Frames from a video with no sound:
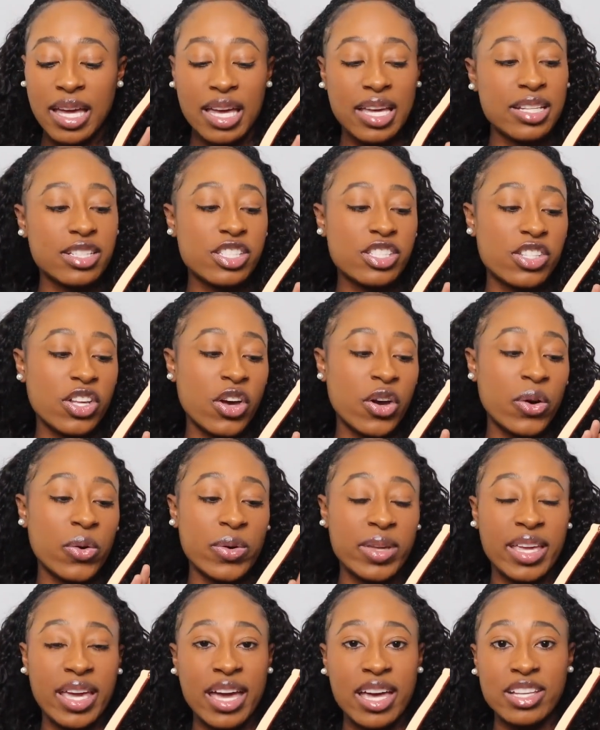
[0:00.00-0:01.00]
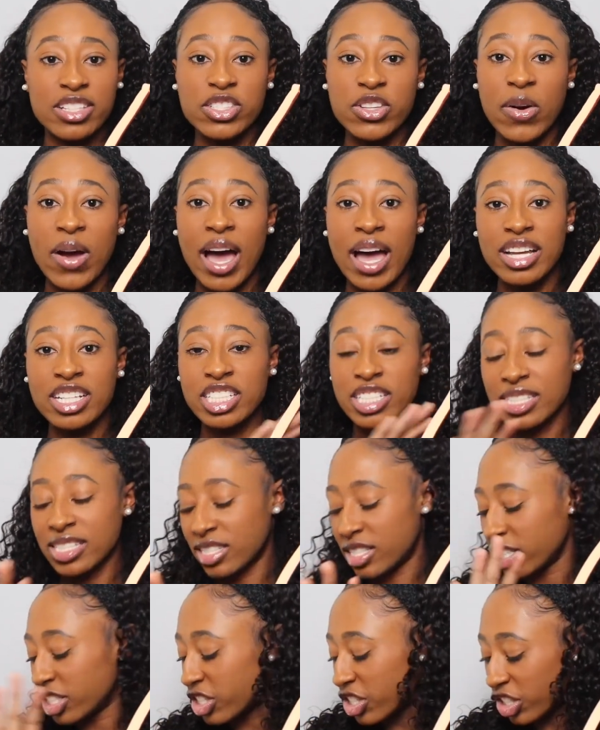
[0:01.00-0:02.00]
And so, yeah, so I
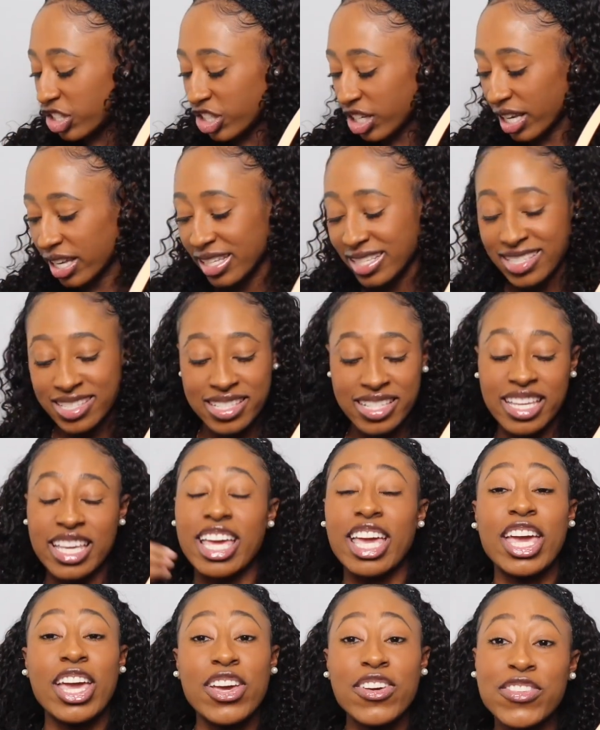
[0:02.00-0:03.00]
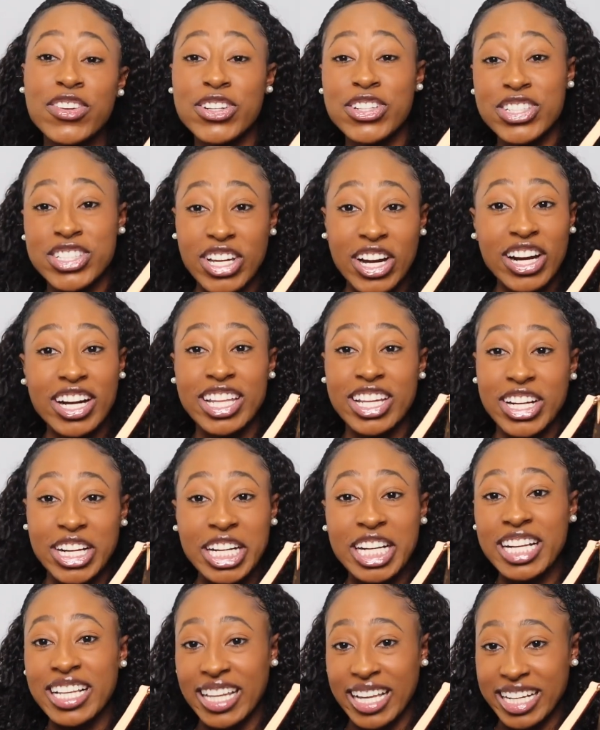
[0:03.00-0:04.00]
just suggest if you're starting
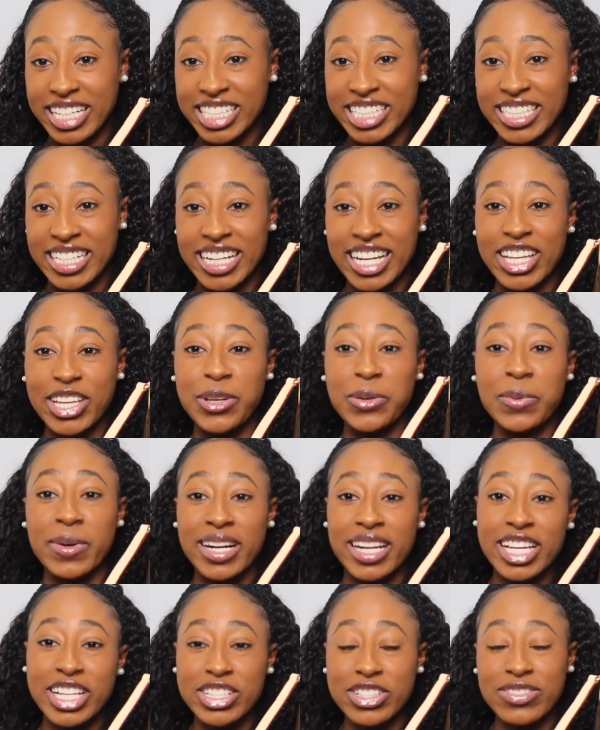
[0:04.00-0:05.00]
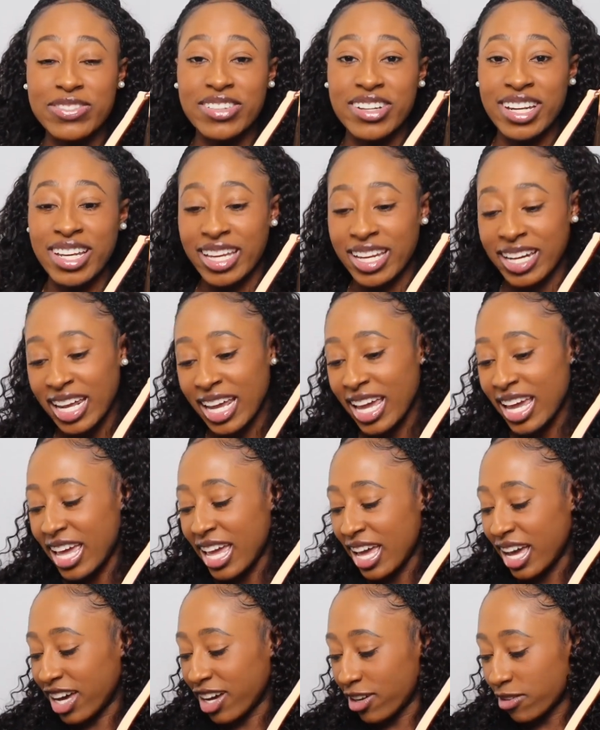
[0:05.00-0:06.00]
your collection and you want to get your foot in,
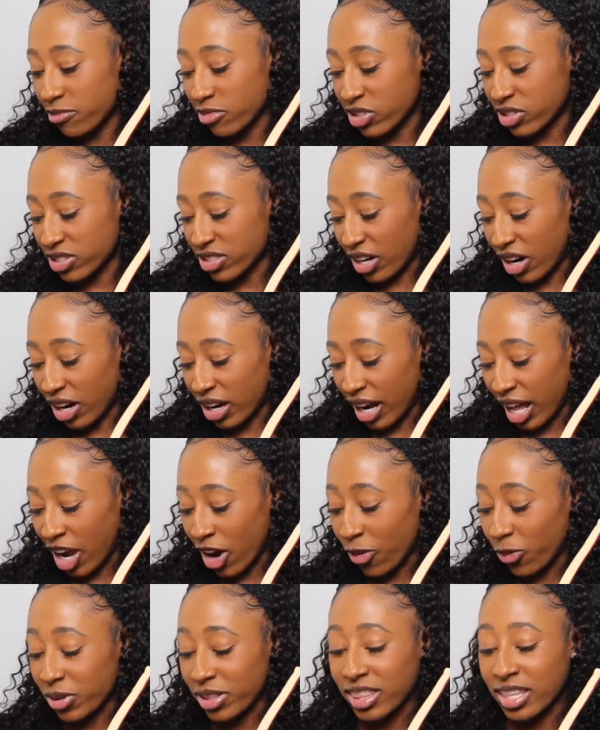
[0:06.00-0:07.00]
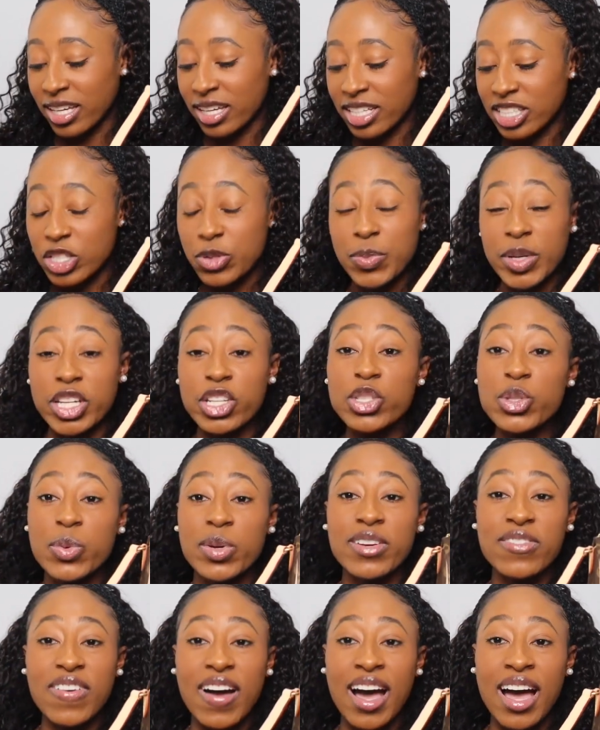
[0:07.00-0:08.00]
um, start out with the Speedy
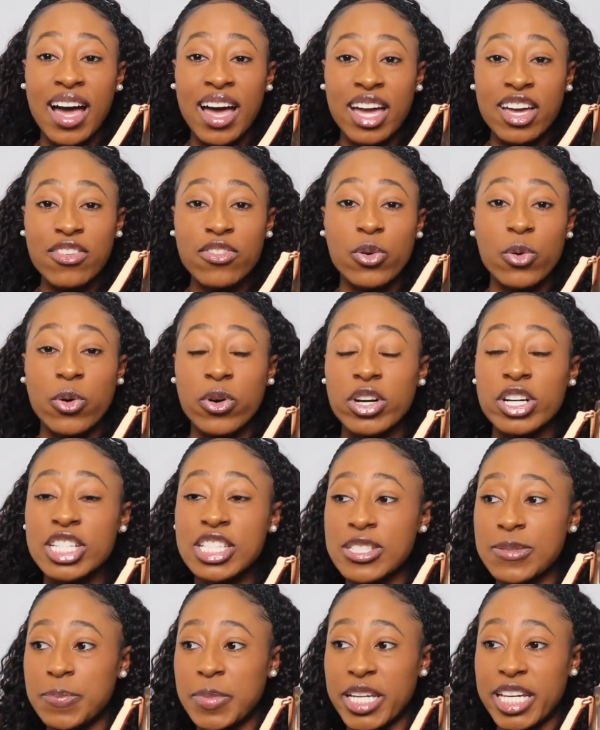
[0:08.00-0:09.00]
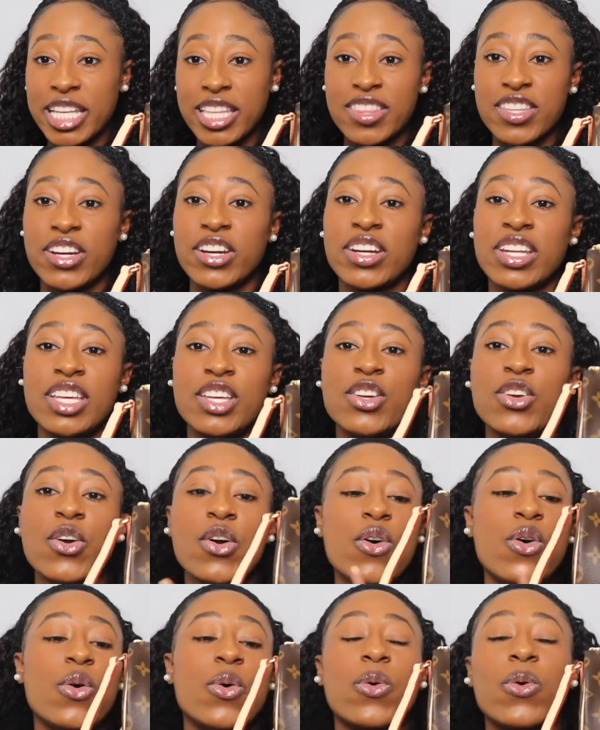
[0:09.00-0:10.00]
25 or Speedy 30
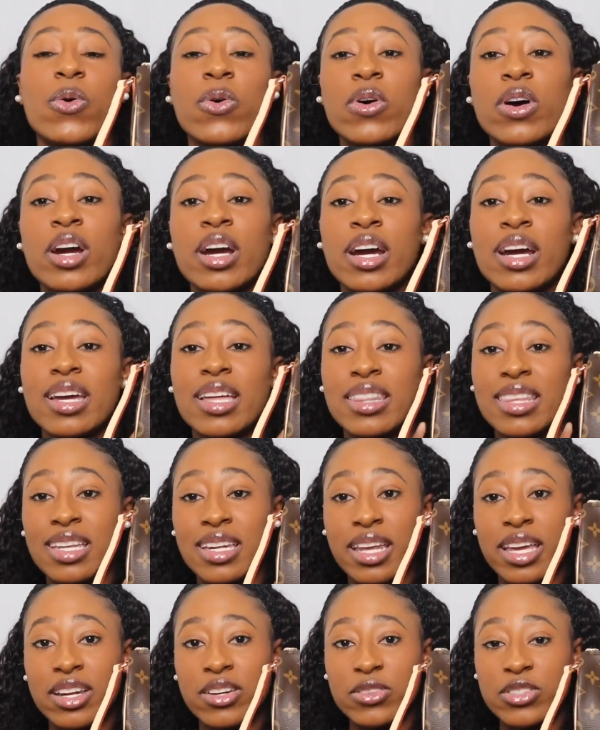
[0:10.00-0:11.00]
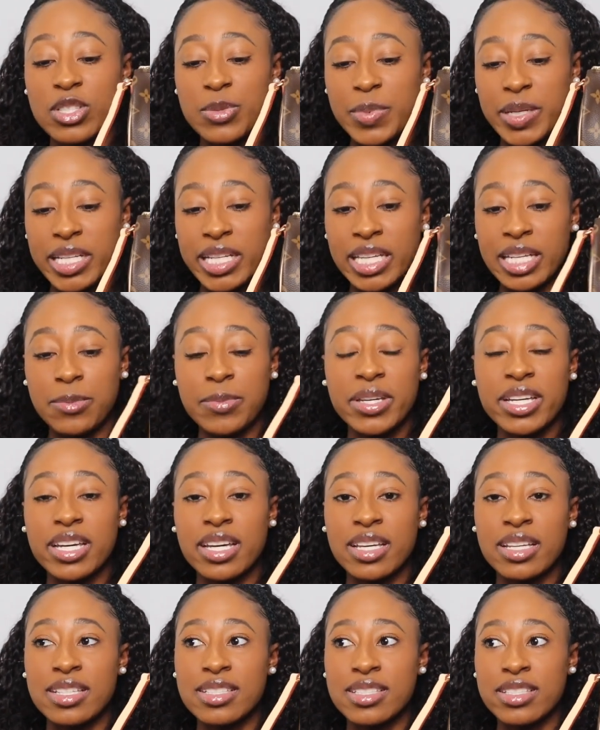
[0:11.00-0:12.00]
or the Nano Speedy
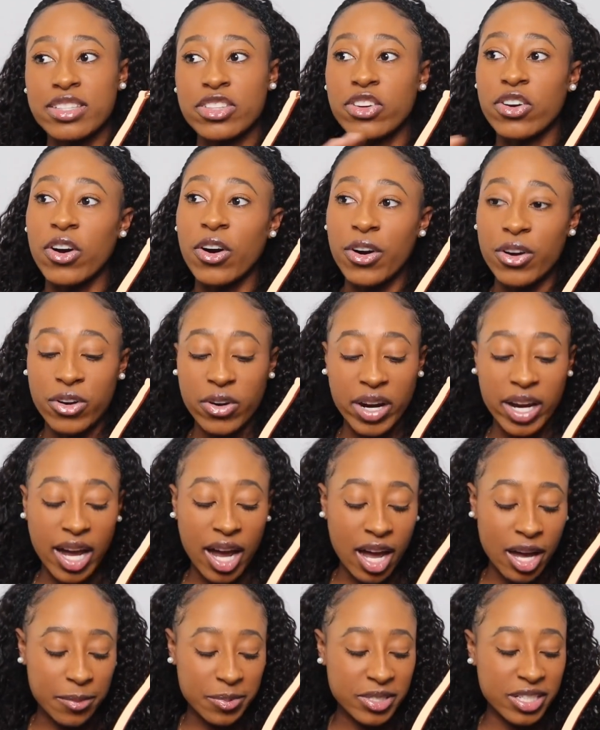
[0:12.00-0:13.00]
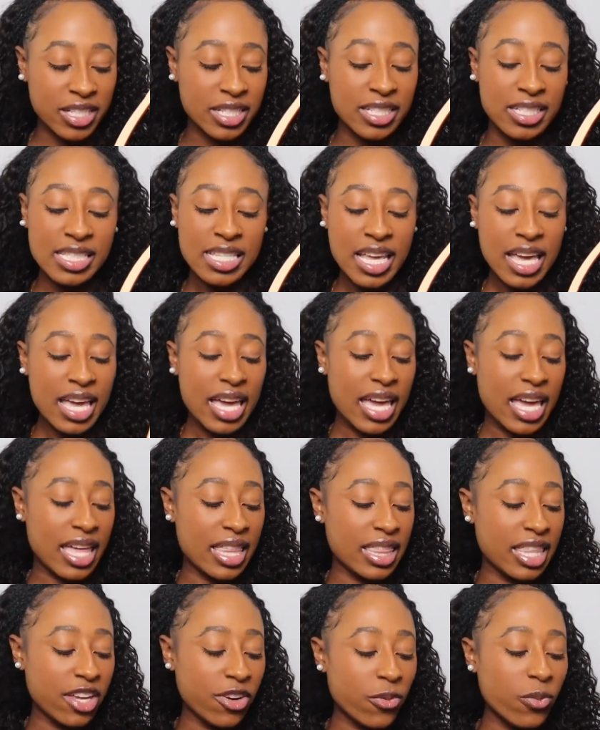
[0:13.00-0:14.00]
because they're all great options.
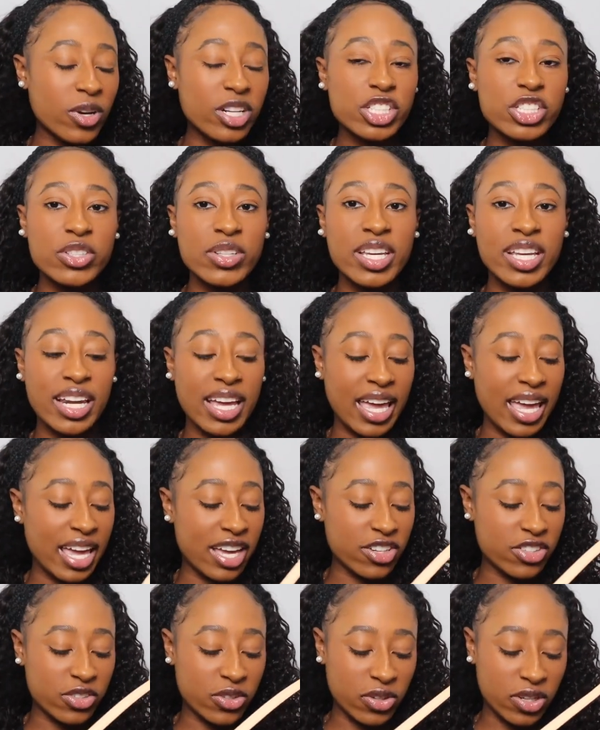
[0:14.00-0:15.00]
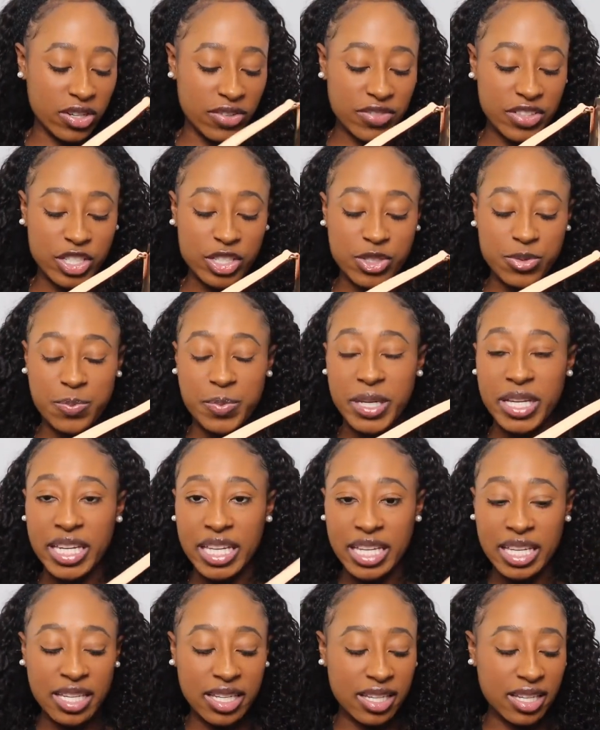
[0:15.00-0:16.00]
And then once you get a handle of the
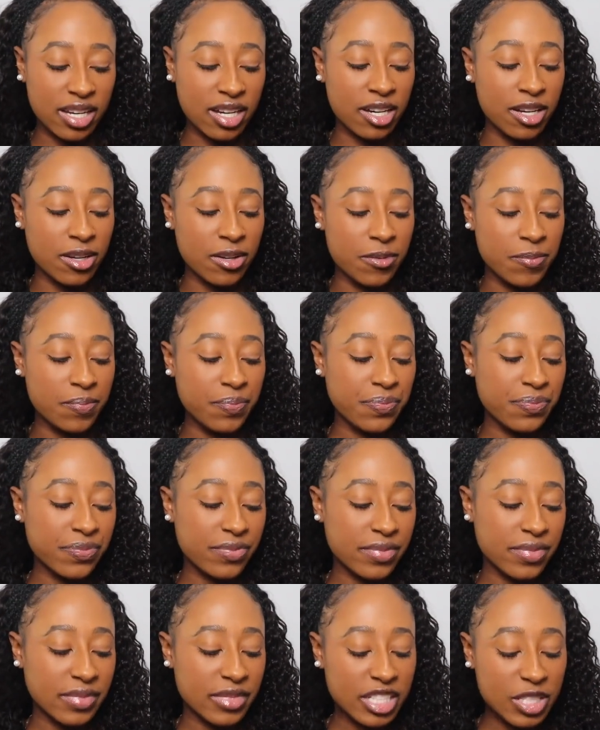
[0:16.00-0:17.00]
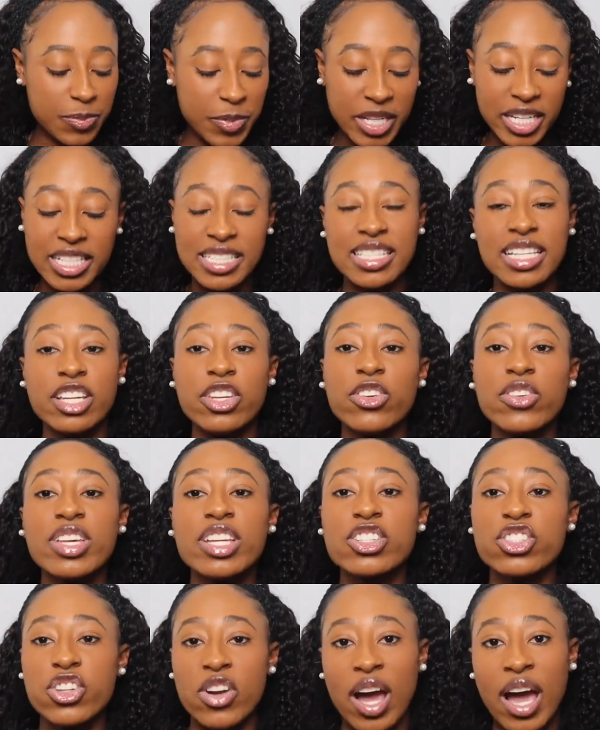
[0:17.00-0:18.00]
Speedy, um, speedies then you
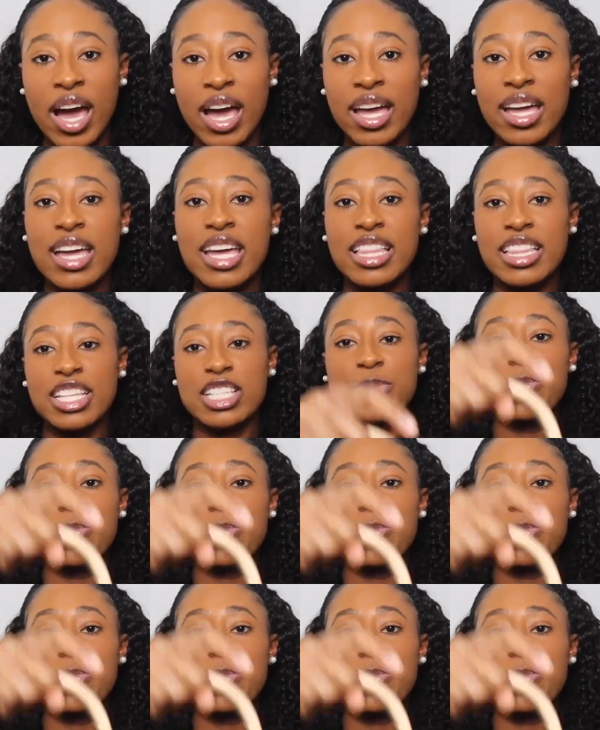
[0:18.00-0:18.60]
can try the